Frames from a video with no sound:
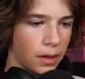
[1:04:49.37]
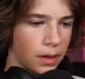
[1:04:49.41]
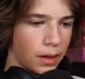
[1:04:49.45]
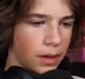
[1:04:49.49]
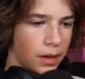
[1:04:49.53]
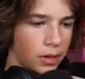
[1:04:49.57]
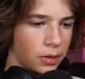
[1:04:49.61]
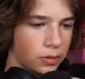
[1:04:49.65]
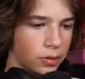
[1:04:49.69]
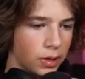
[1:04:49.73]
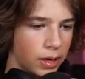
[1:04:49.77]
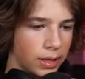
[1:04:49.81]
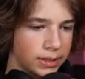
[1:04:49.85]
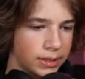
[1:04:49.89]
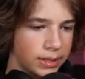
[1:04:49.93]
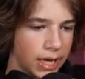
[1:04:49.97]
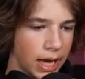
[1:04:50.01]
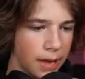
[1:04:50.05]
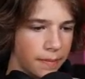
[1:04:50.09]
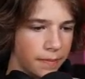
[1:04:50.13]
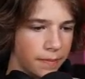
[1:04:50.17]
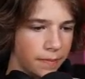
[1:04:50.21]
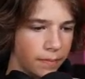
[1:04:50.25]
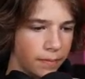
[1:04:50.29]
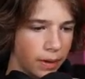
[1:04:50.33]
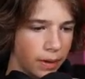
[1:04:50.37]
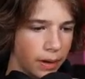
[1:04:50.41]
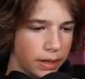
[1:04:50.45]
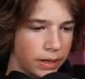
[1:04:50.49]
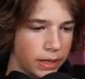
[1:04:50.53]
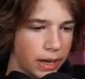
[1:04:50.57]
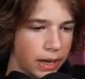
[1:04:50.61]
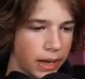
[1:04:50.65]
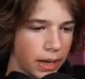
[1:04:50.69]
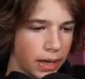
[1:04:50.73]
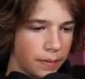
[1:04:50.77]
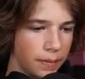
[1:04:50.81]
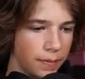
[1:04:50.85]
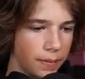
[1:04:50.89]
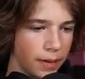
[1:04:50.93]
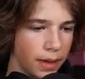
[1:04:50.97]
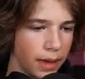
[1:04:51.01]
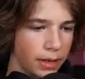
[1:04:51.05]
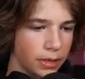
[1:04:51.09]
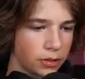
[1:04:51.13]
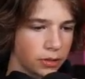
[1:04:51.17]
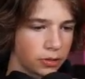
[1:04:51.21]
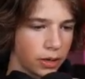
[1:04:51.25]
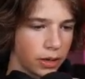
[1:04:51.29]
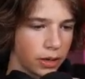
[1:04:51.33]
try and type my name
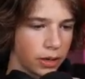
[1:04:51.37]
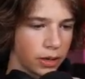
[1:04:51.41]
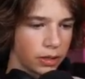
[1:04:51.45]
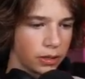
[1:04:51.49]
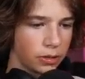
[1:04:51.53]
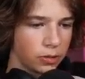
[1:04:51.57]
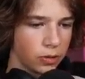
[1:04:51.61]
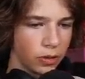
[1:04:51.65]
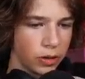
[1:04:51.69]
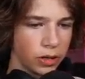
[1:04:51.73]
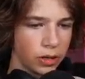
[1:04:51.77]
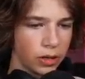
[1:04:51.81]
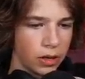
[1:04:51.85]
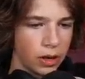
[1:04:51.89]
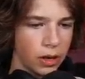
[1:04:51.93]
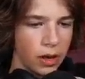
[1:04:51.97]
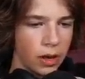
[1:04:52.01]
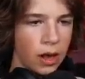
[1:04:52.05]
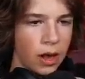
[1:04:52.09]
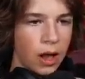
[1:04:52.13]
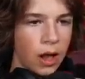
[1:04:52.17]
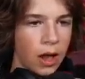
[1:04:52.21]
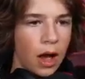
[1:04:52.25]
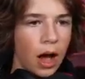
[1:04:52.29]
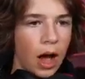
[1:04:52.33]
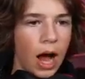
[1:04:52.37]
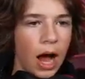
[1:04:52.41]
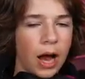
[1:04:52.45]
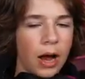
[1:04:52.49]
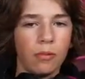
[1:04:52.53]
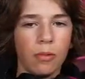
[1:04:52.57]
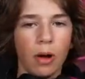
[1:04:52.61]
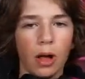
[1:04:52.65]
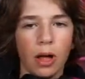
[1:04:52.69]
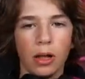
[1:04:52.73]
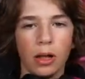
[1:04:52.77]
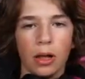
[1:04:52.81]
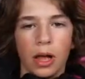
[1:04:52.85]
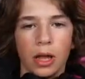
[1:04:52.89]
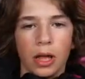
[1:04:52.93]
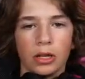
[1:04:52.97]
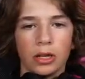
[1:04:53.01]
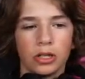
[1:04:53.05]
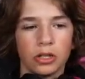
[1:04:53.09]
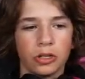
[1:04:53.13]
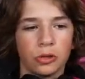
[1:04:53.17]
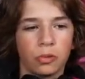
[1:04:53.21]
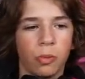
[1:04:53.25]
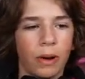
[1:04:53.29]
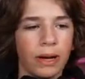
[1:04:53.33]
and try to Alright, well,
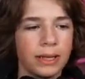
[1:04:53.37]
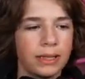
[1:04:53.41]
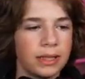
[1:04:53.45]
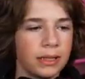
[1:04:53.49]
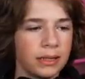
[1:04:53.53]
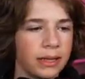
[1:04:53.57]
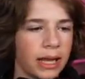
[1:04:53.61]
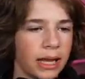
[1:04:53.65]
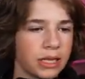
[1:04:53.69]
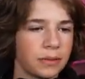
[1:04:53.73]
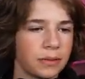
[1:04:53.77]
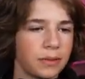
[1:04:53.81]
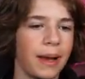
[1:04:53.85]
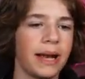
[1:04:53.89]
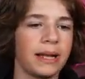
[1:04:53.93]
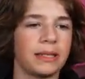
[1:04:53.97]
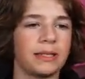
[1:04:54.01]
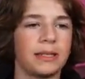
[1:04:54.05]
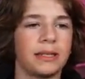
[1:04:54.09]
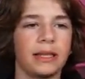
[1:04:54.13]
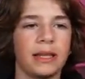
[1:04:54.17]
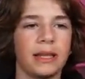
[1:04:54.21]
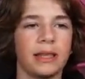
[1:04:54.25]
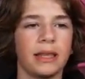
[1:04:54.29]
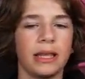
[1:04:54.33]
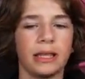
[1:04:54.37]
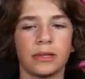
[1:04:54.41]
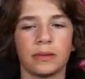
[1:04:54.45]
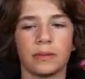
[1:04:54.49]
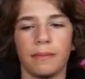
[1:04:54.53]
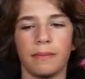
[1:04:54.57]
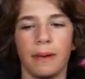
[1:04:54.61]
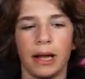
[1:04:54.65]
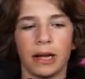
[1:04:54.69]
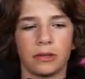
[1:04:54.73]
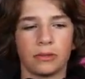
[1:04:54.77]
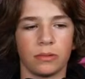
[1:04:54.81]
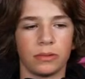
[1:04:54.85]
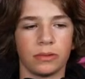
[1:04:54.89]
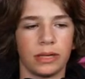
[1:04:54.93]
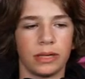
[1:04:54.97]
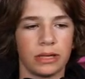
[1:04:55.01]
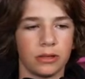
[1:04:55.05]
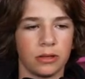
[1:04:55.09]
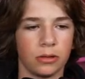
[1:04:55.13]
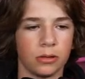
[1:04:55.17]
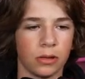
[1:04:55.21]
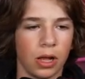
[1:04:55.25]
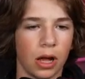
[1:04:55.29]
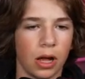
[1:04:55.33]
just wait till next match. This match won't take
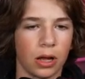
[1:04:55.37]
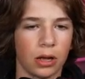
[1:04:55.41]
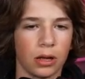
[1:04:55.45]
too long.